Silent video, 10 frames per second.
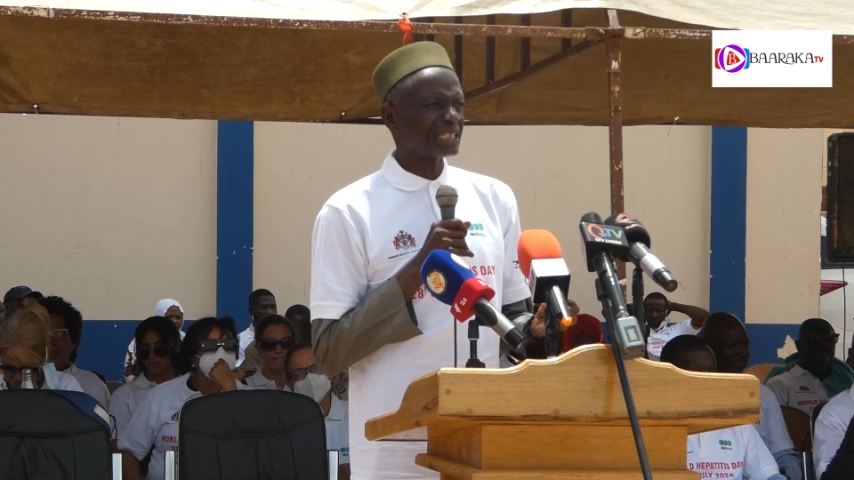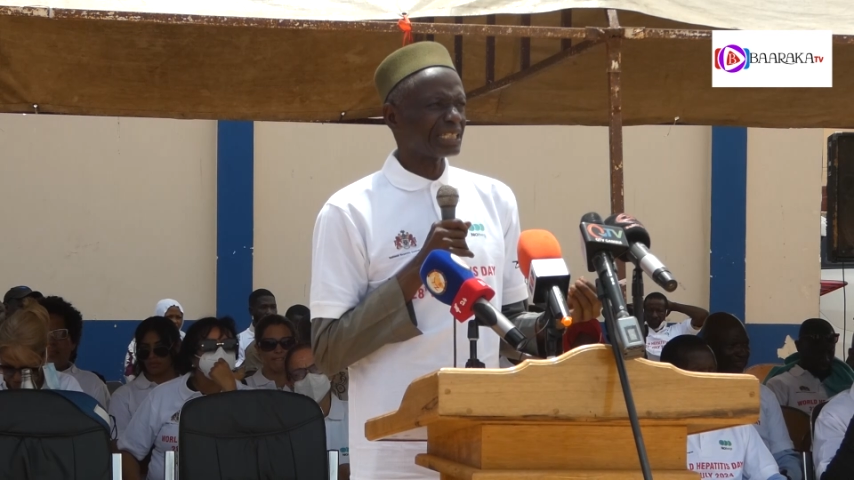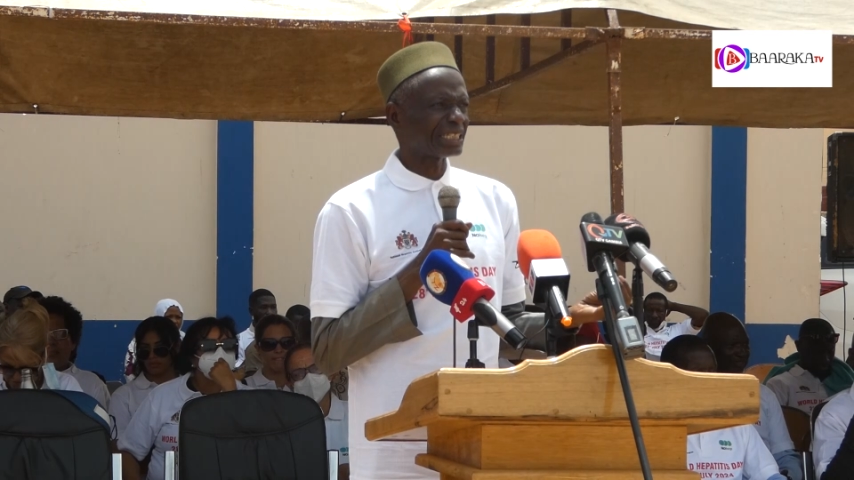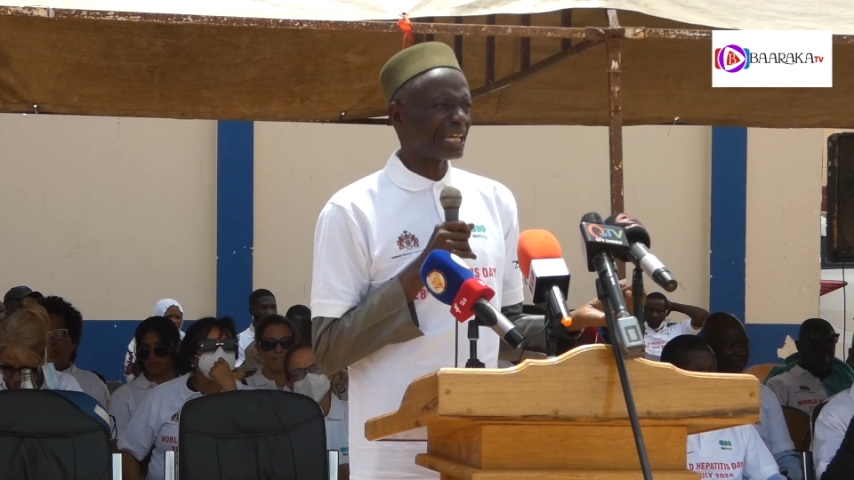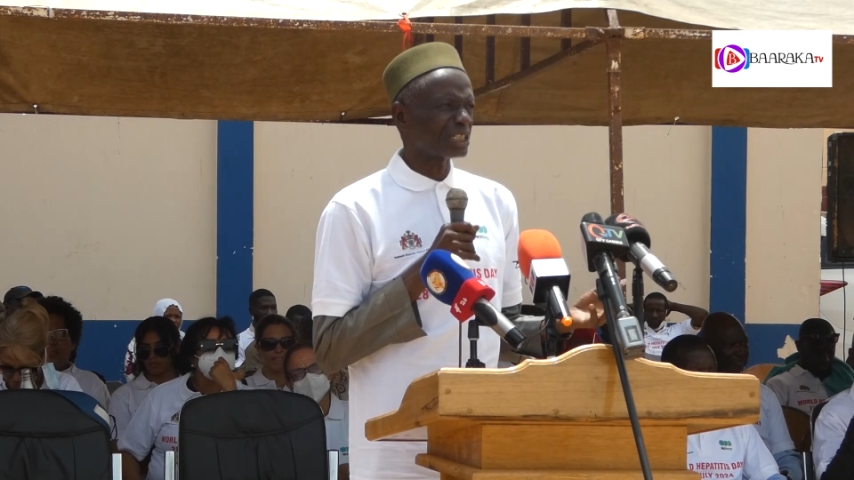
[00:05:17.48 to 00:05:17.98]

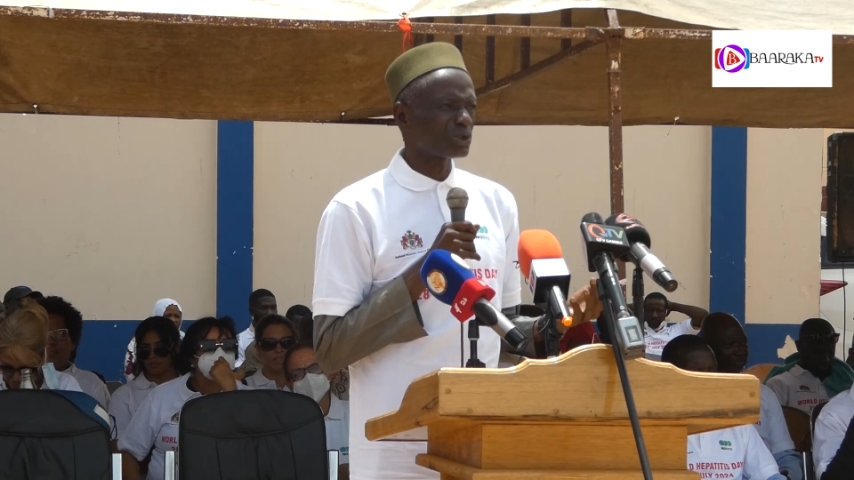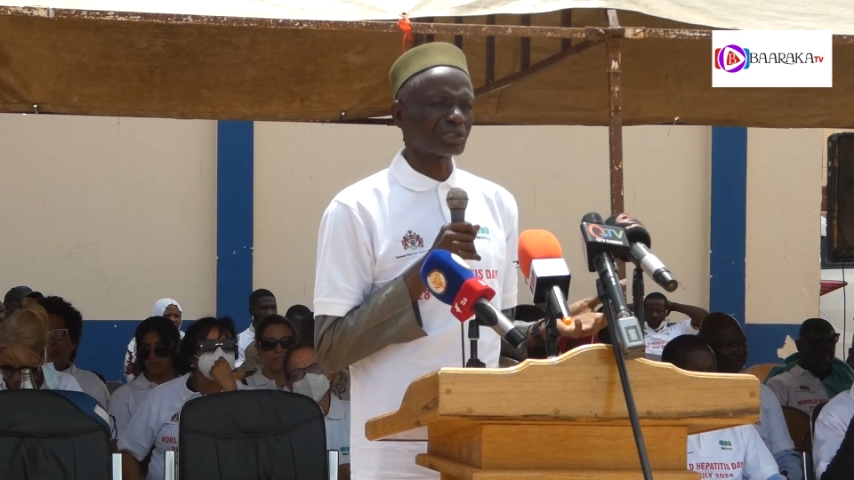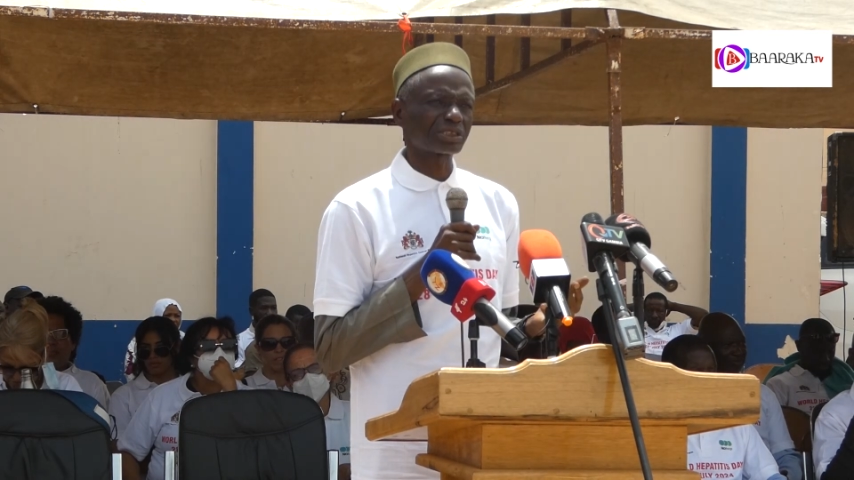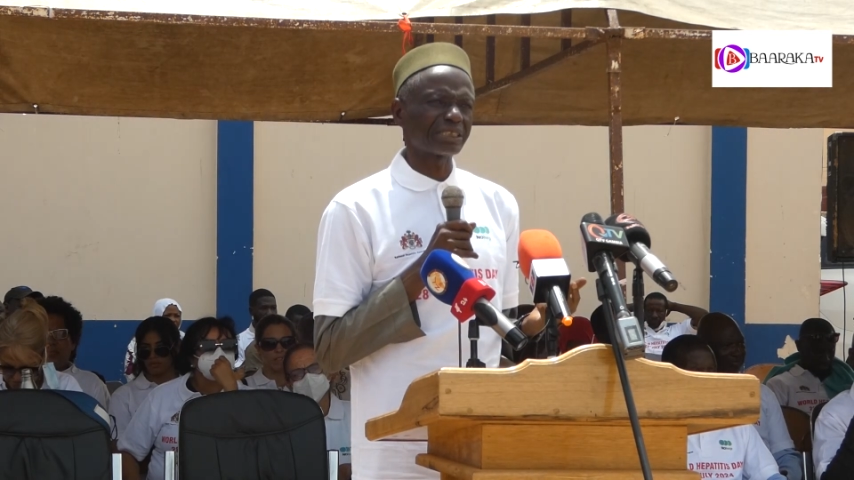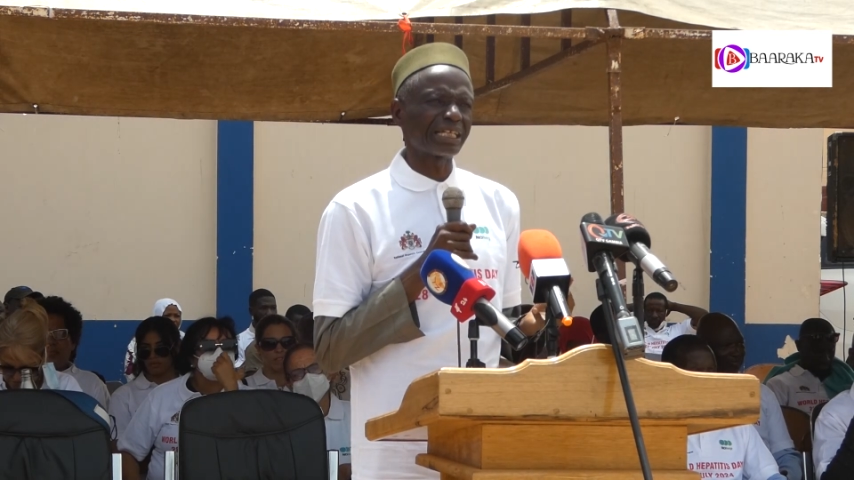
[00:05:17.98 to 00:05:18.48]
this tells
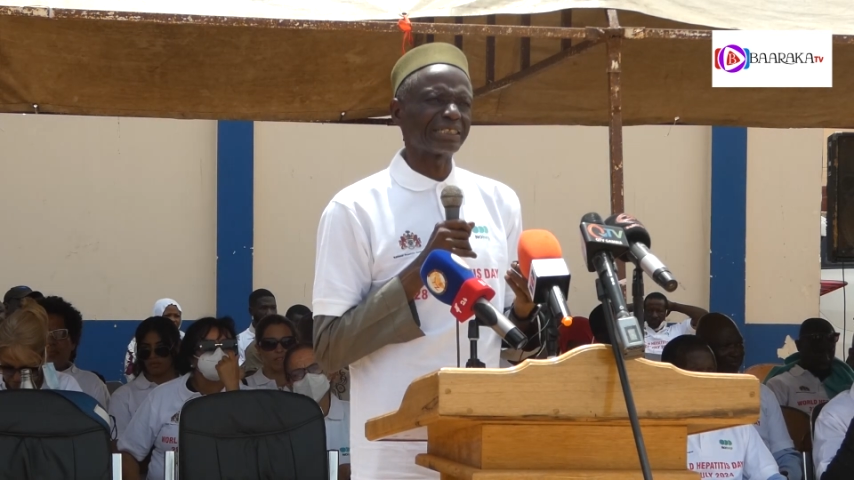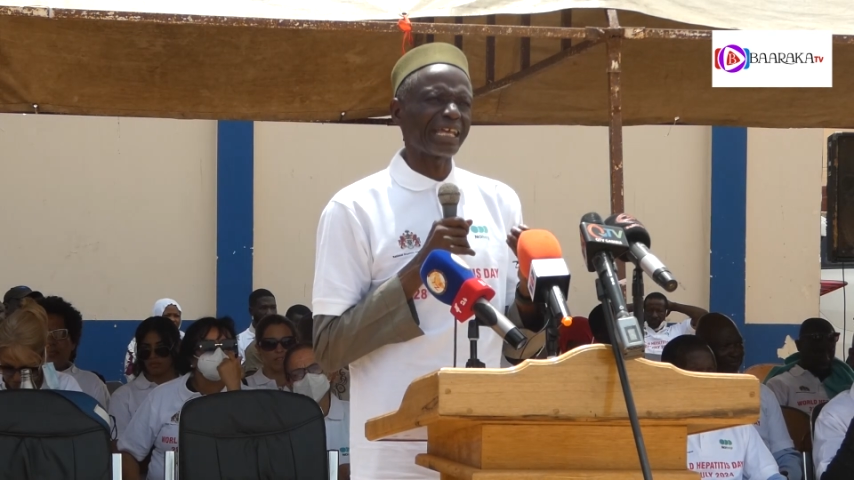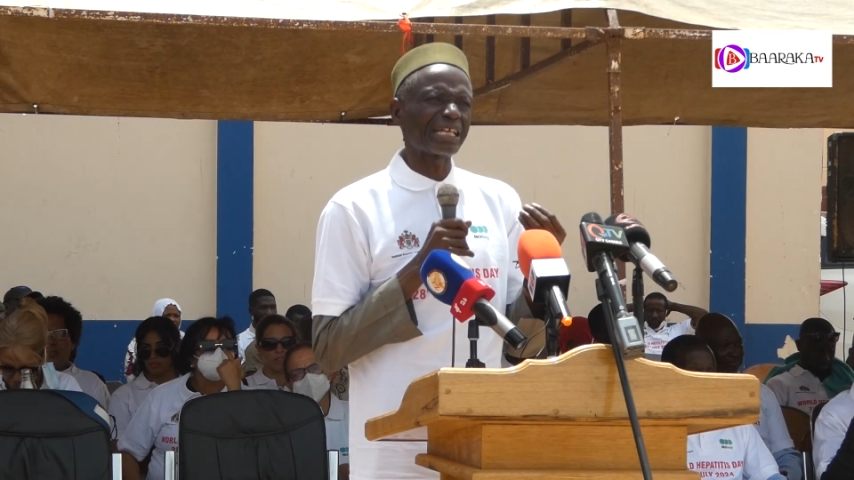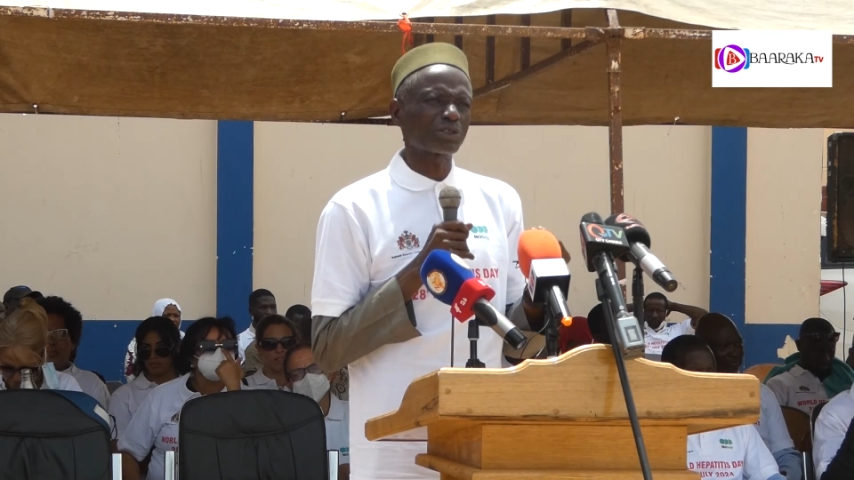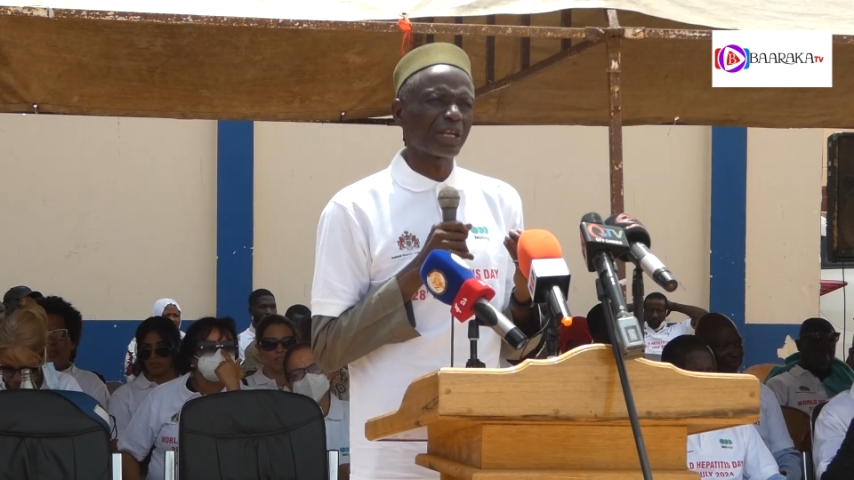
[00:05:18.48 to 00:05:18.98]
us that
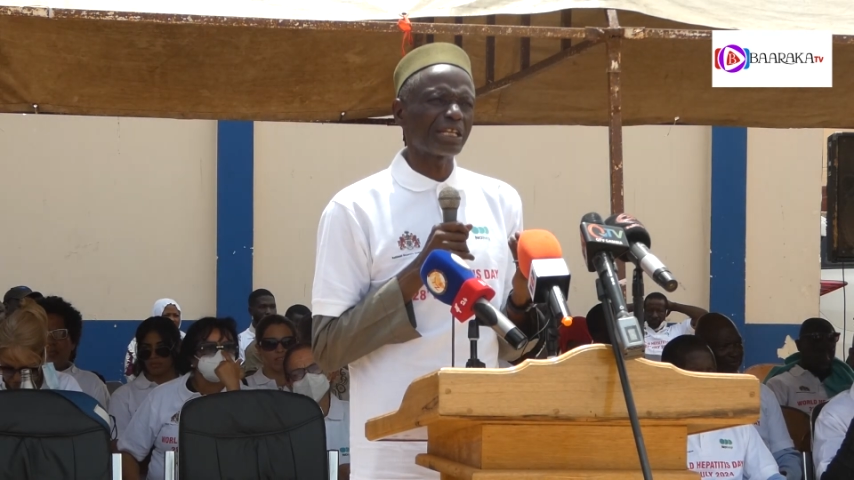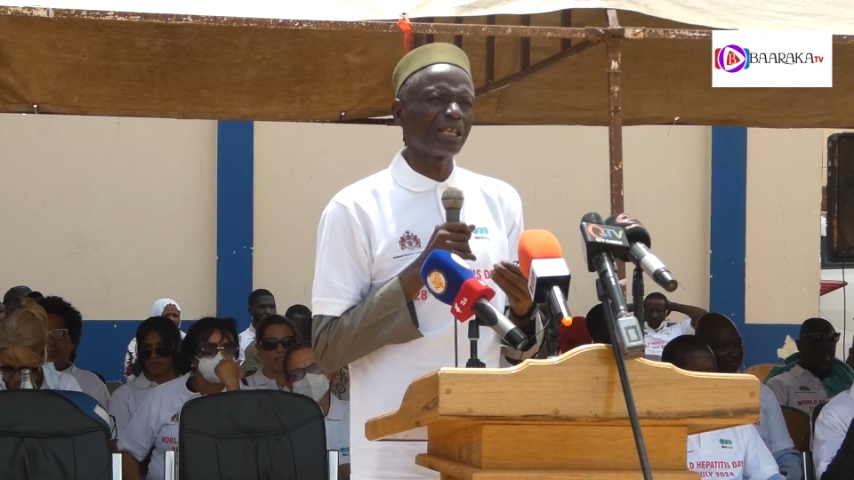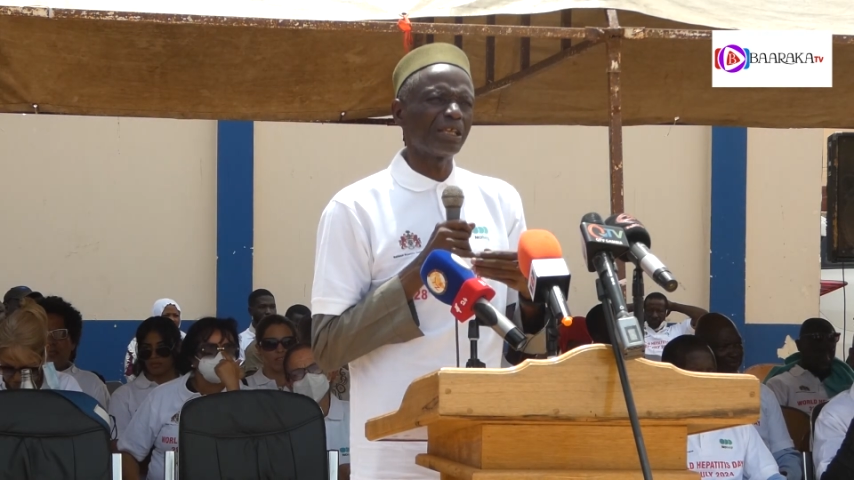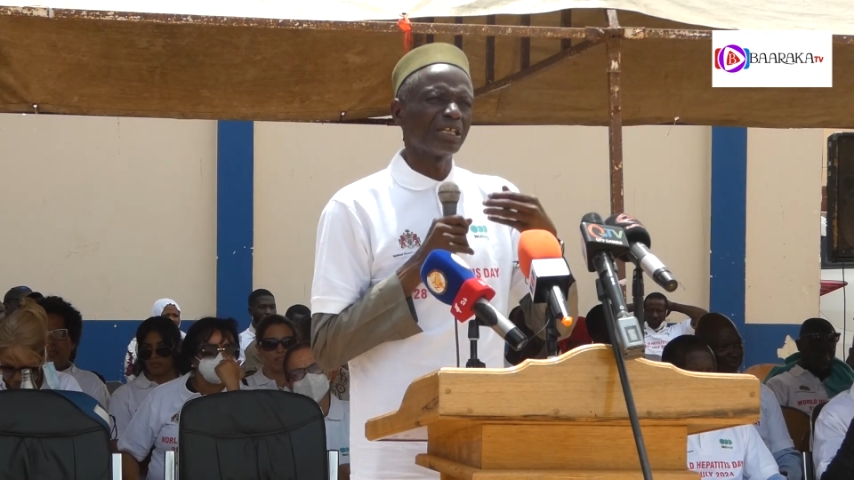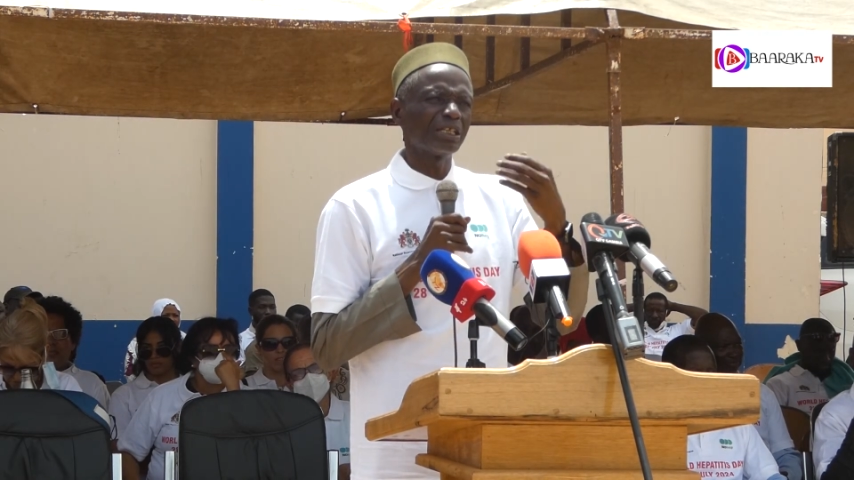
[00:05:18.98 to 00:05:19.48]
there is
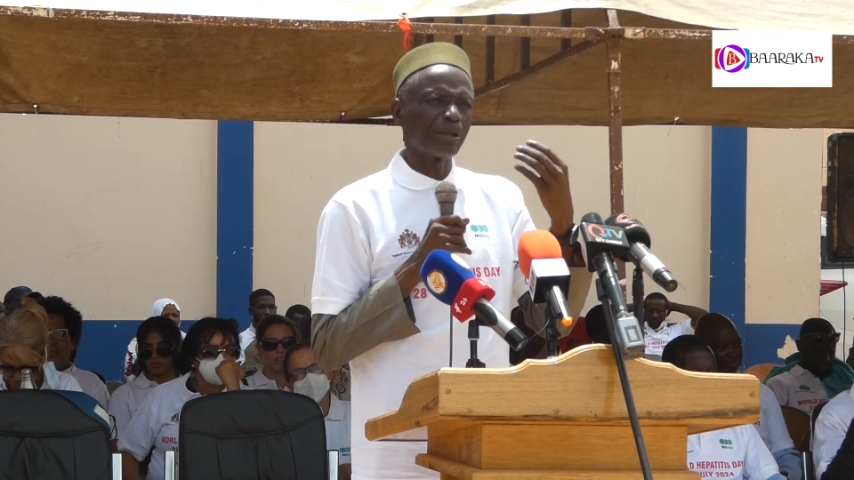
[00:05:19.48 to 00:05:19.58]
already